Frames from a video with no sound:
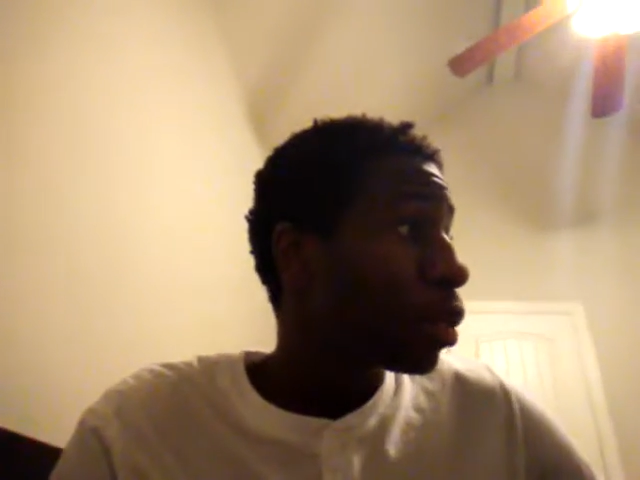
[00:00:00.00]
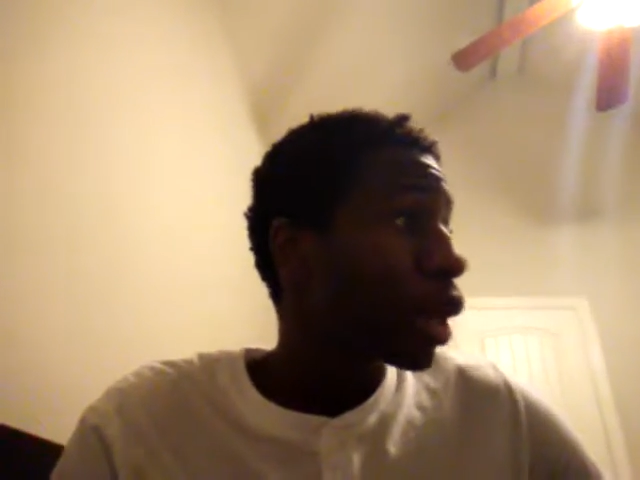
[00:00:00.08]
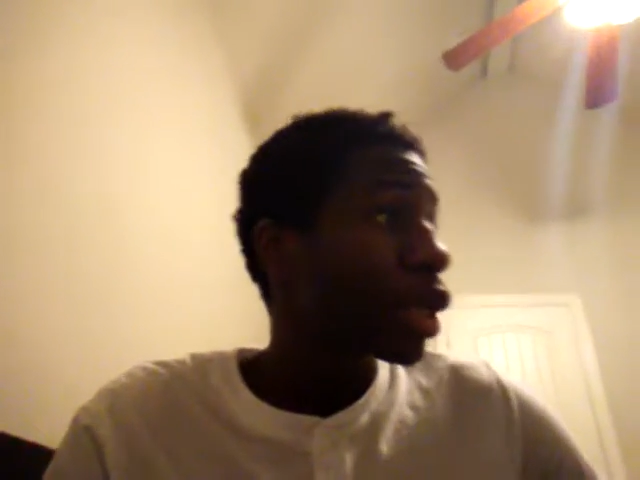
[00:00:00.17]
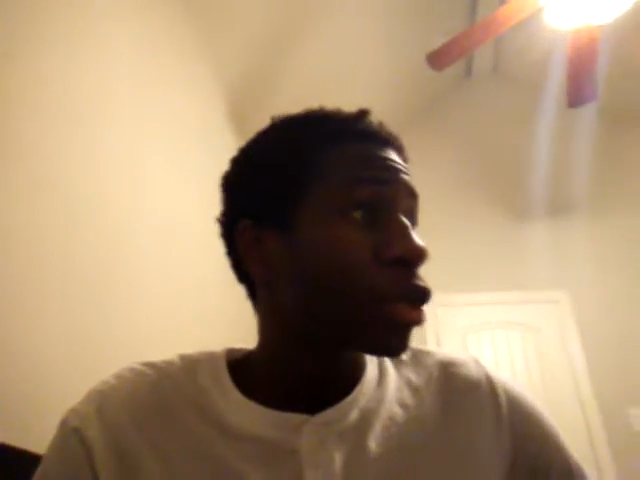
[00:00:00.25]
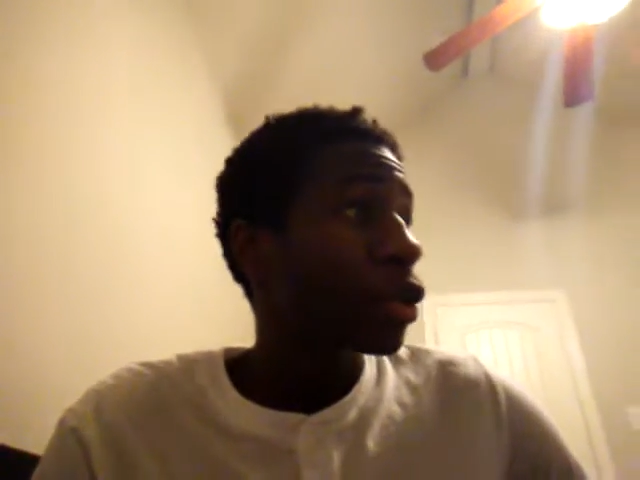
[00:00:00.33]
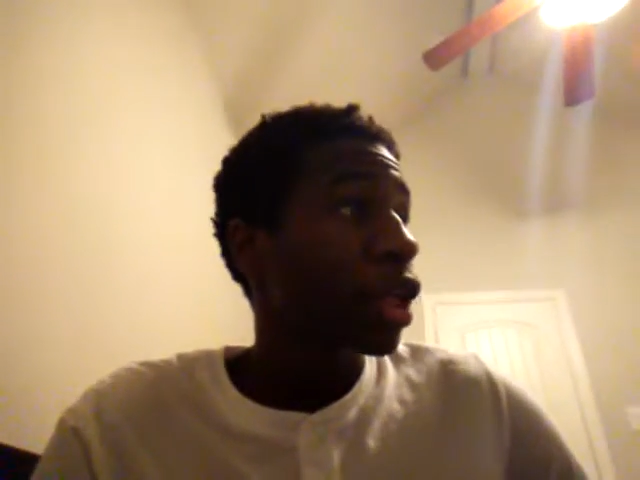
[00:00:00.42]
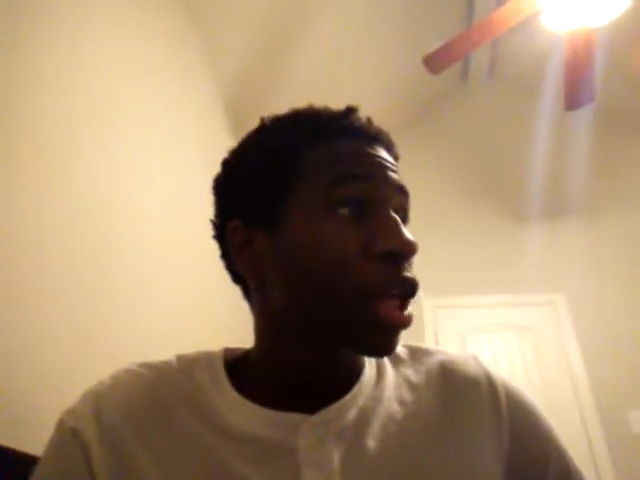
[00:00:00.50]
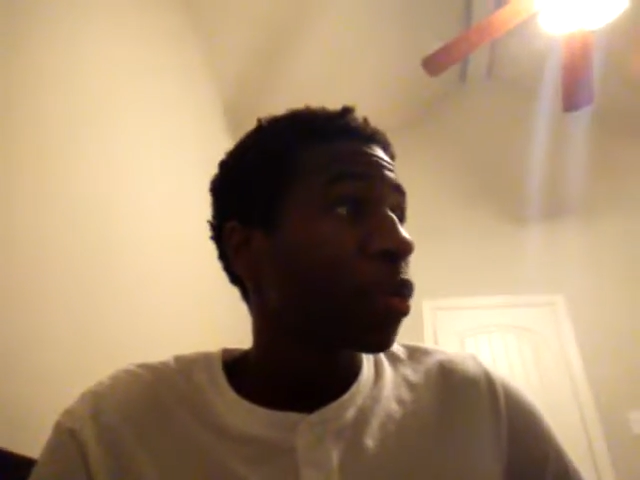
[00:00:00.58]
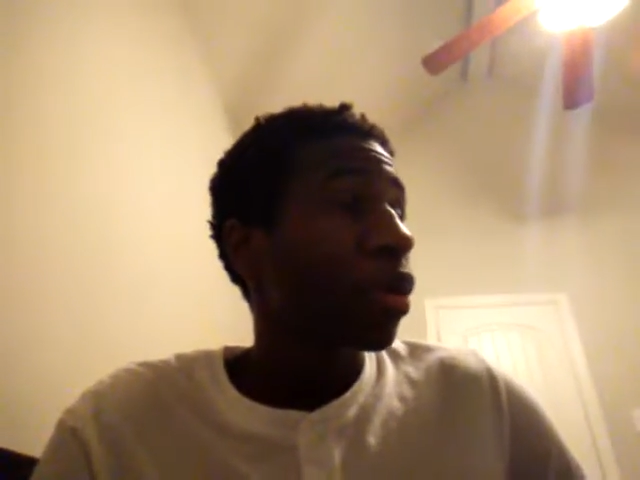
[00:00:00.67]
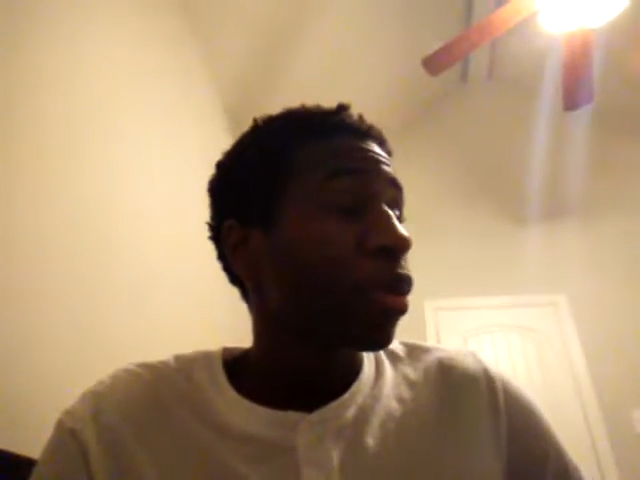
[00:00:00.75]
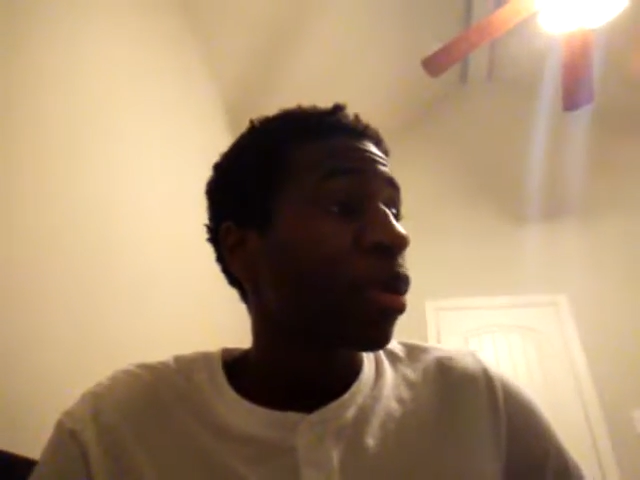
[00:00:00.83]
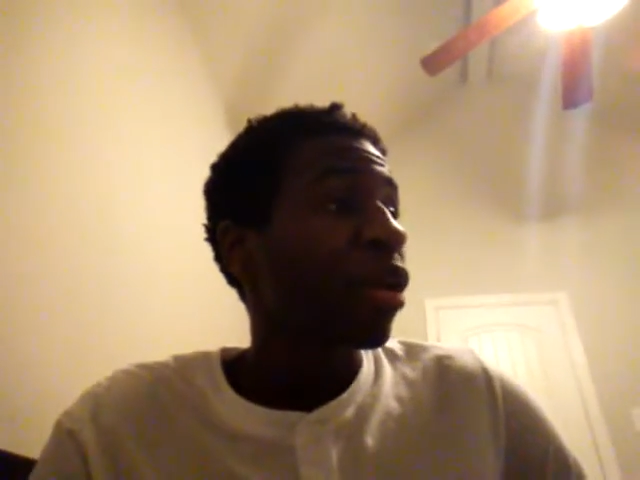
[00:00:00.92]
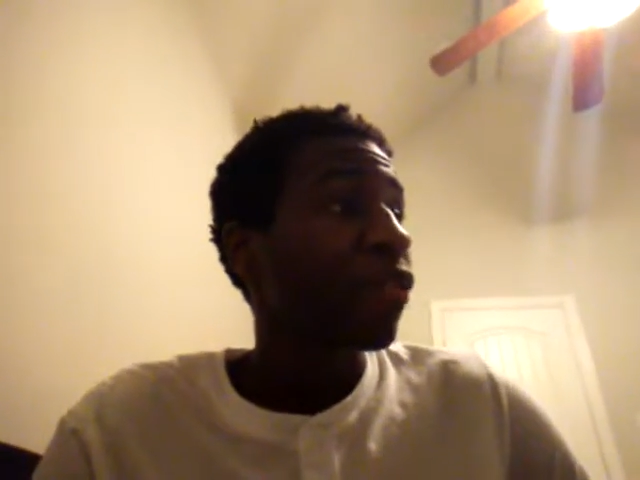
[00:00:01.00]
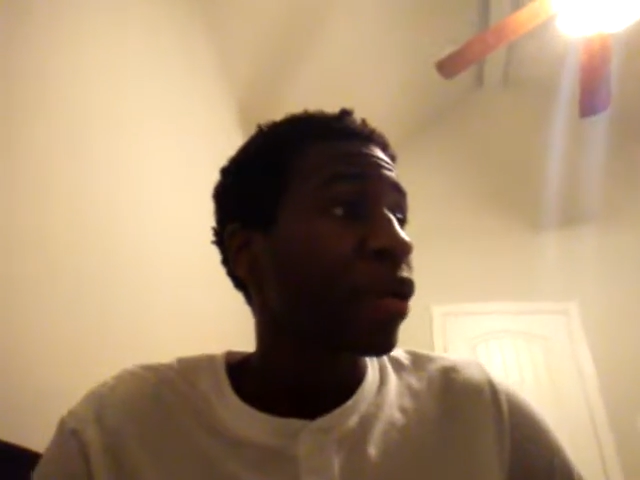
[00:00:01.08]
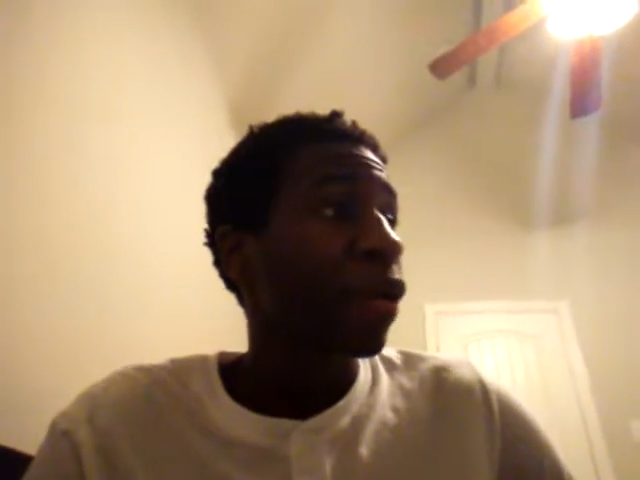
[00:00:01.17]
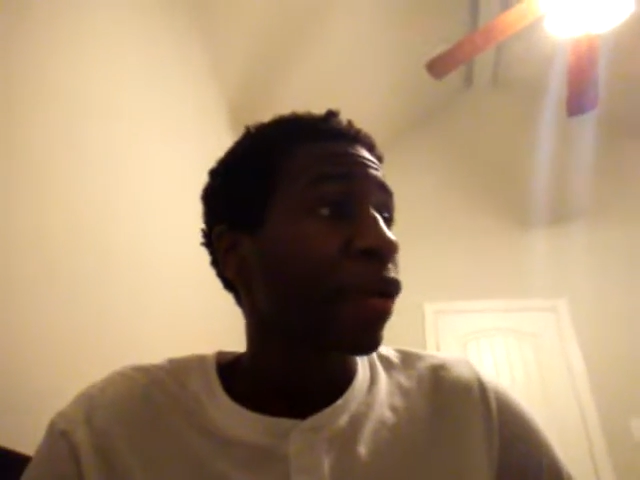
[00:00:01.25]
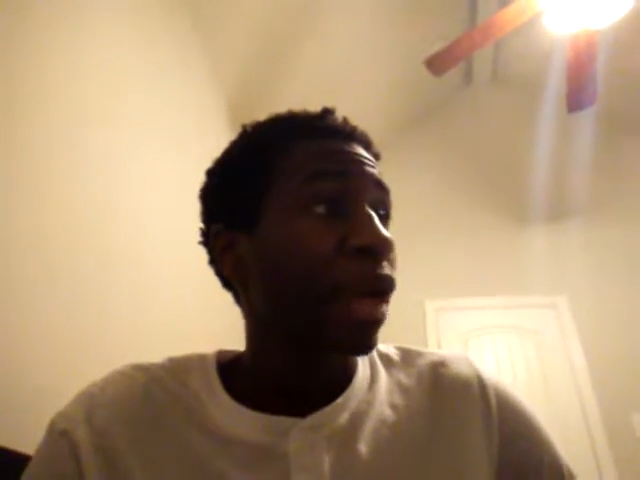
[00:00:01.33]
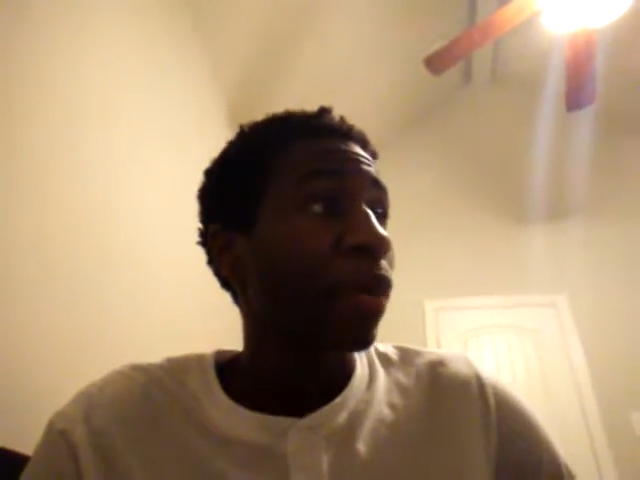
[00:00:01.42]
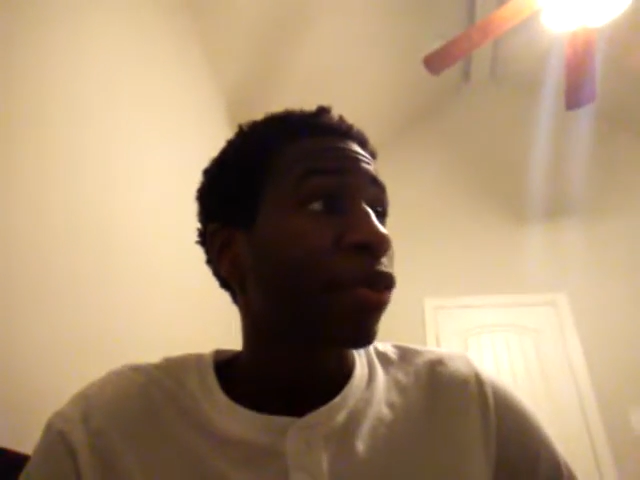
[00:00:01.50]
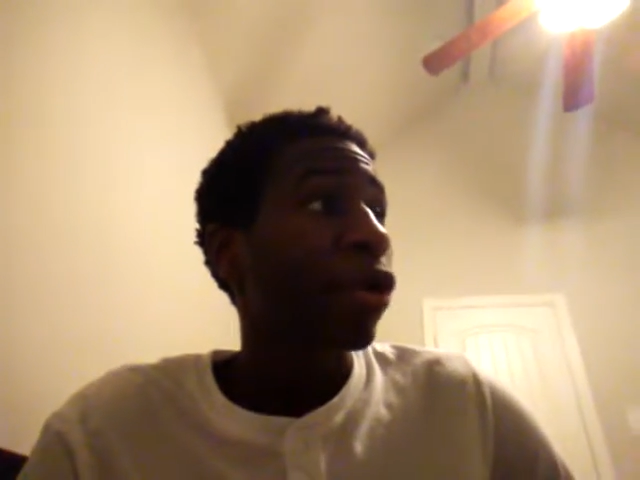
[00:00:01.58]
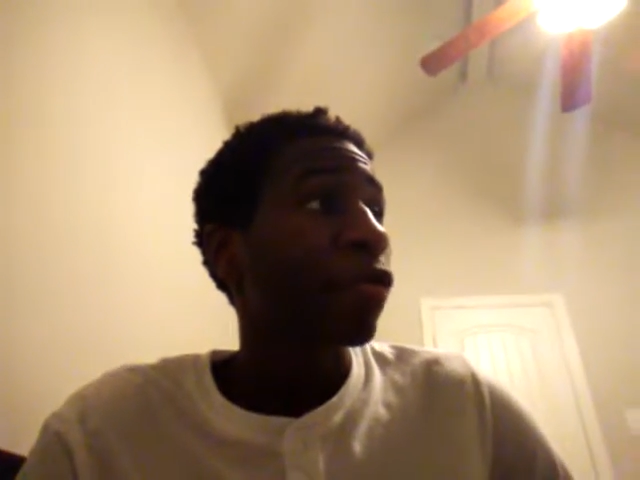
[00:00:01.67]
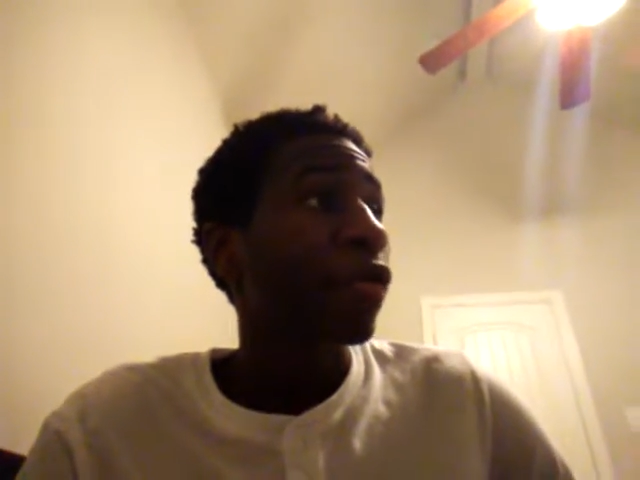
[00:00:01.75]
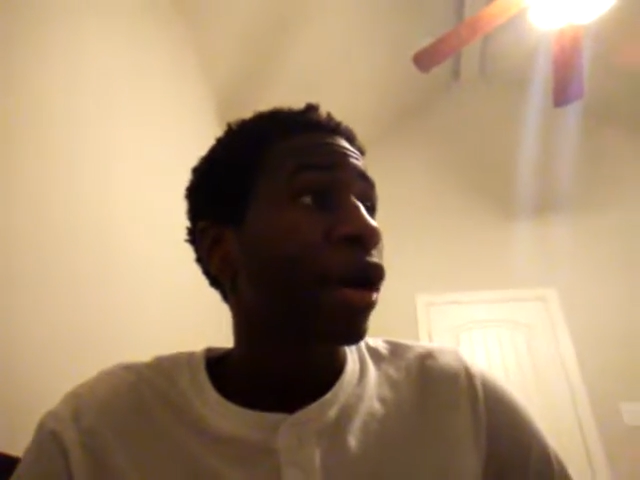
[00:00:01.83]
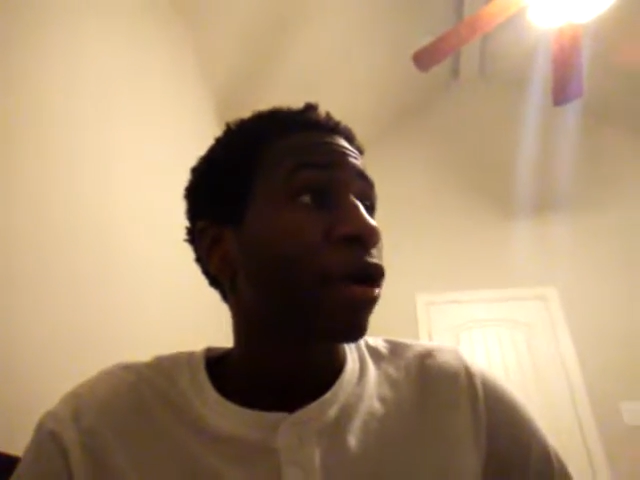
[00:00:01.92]
making sure to keep up on my video game
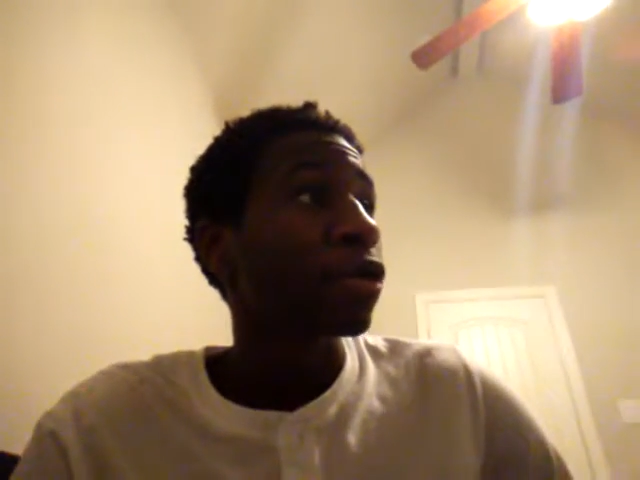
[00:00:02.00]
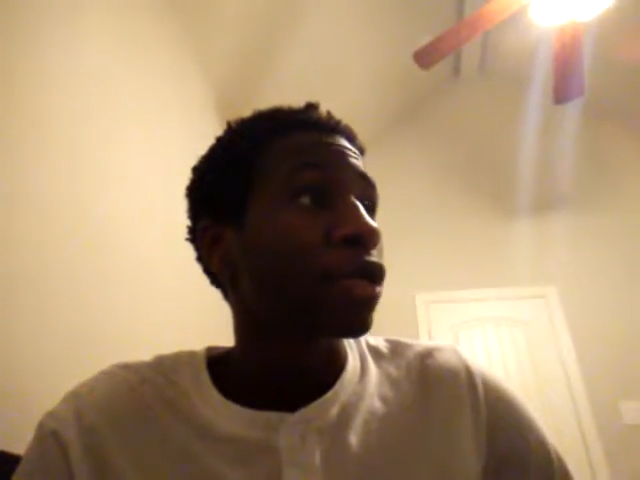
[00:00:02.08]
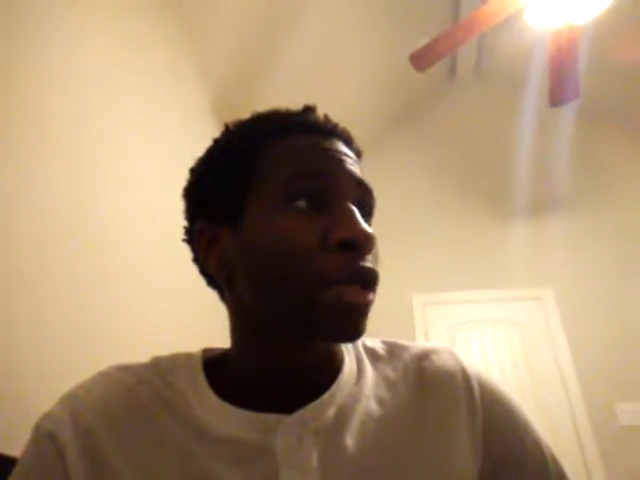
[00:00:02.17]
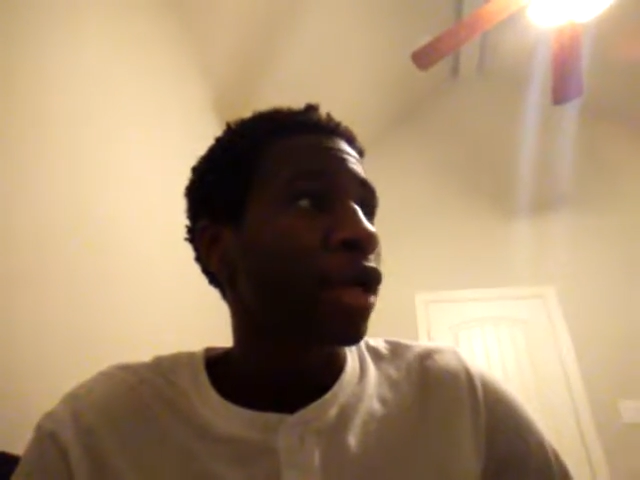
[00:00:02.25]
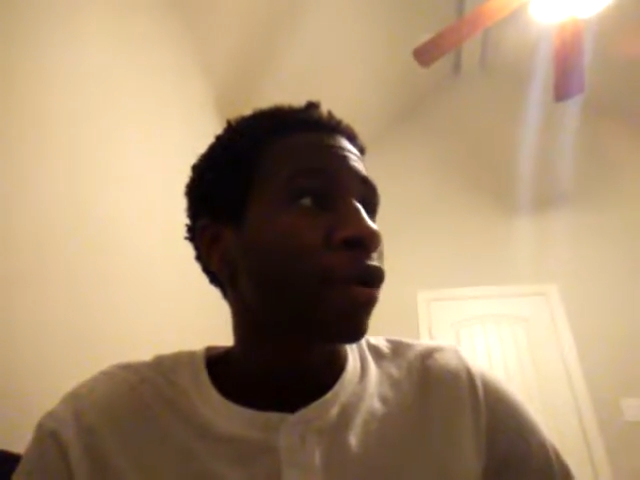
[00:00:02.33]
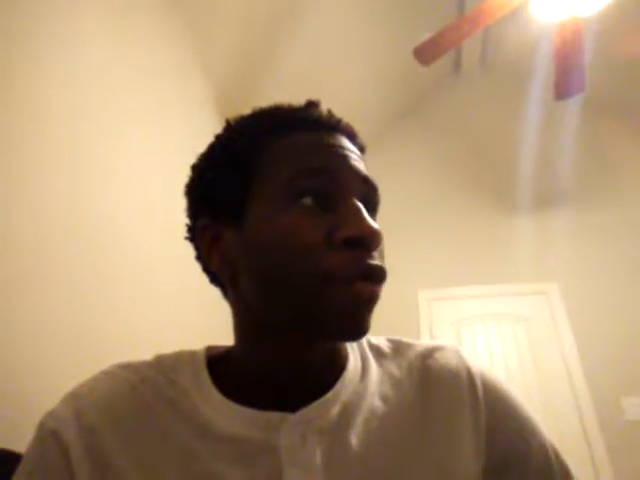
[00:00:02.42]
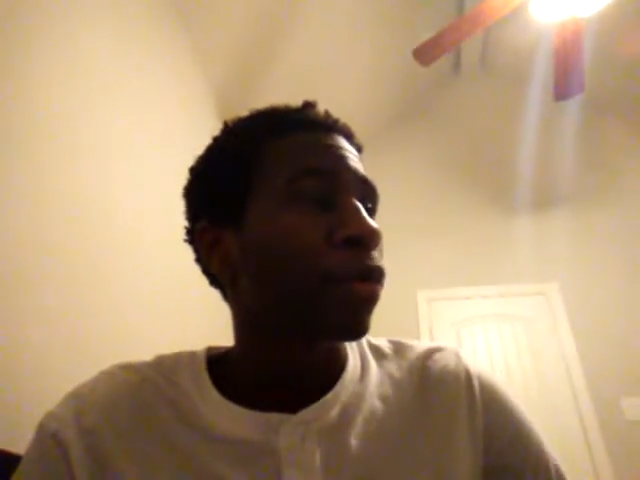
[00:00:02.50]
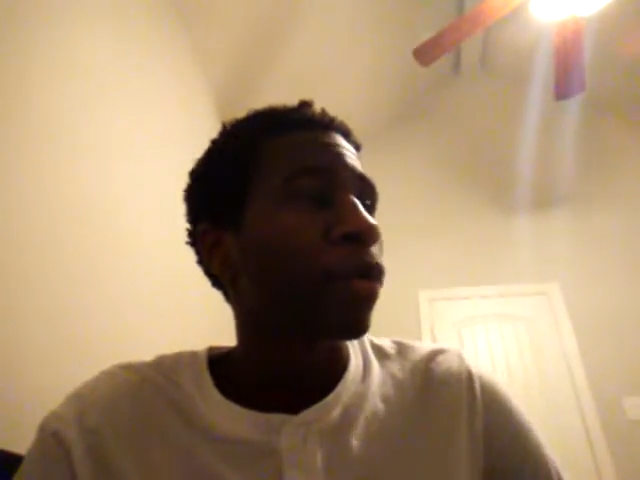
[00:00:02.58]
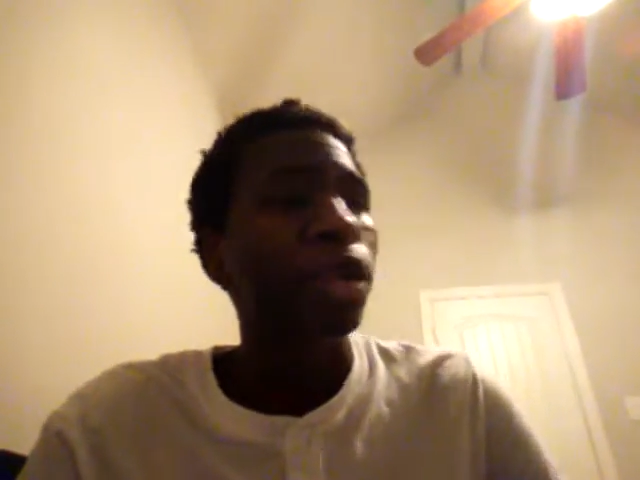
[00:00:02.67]
profiles every